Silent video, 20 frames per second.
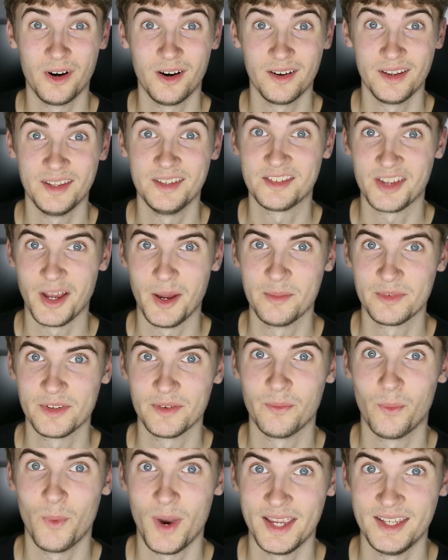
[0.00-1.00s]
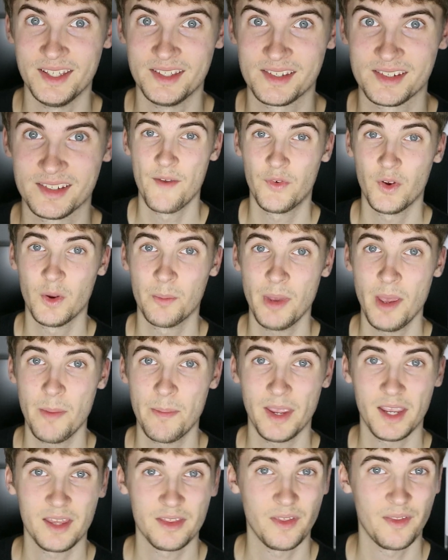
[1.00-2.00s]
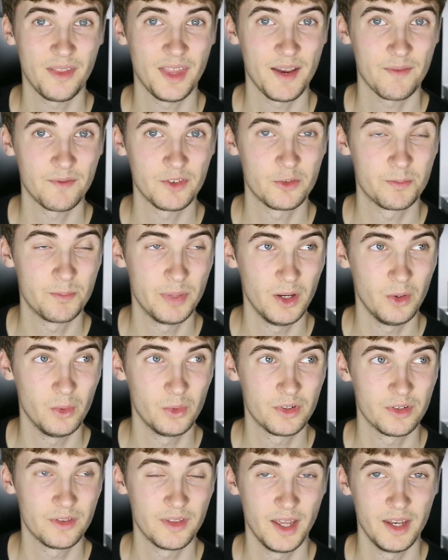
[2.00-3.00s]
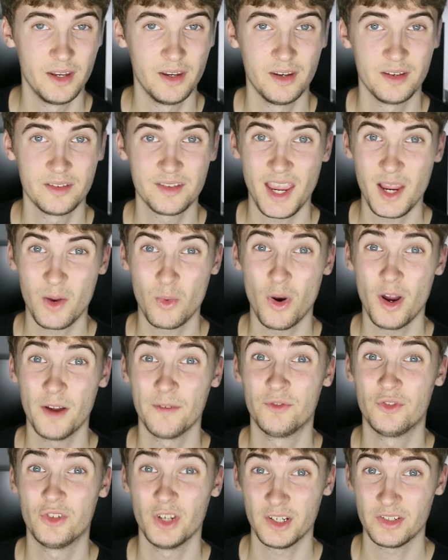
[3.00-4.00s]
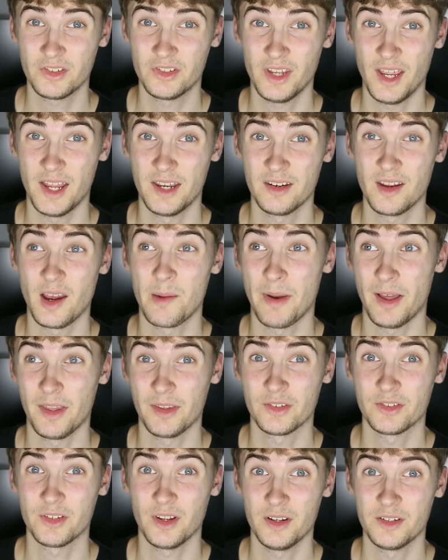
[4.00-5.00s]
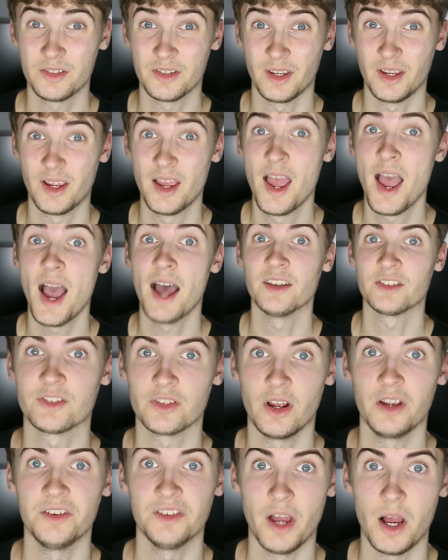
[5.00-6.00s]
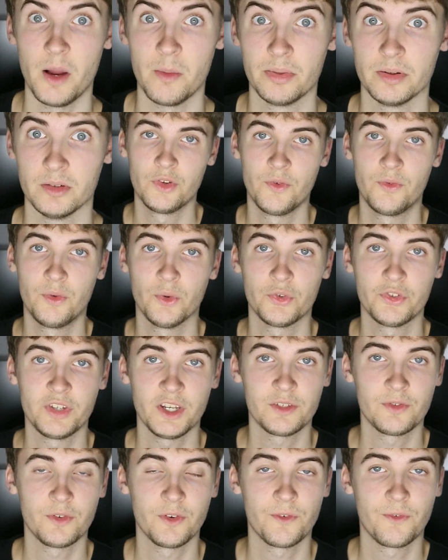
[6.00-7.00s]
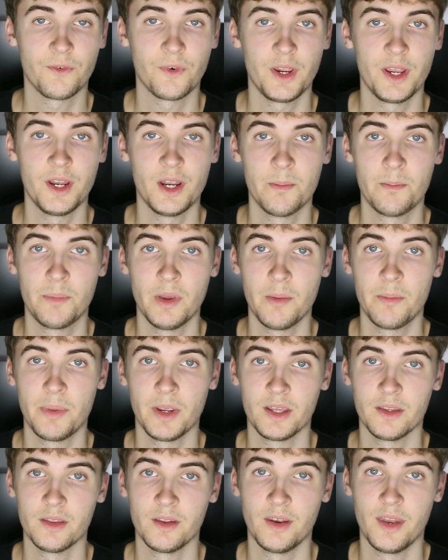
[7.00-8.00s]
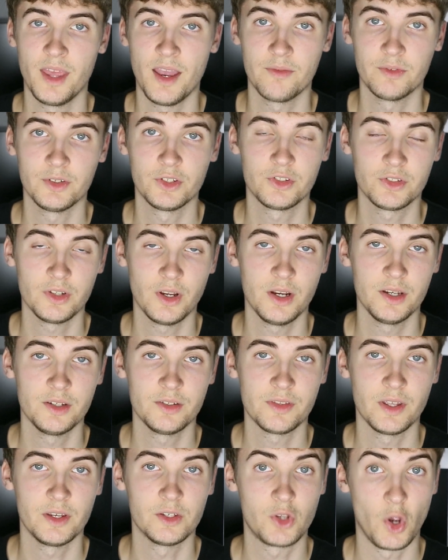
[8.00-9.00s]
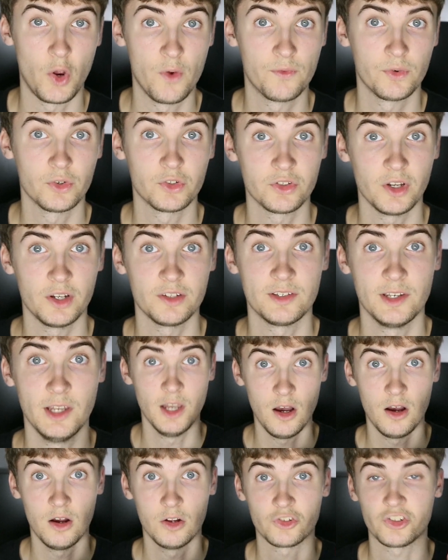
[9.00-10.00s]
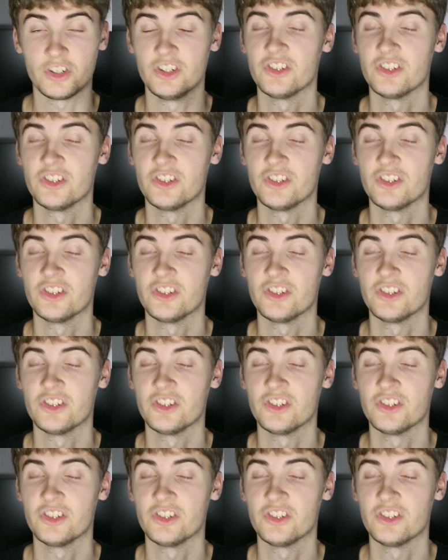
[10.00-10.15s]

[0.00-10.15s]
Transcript: are in terms of weight. If you're a bit bigger than the average build, then take what I've just said about the sizing and size up. So if you're 6'3" and a bit bigger than the average size, then go for a size large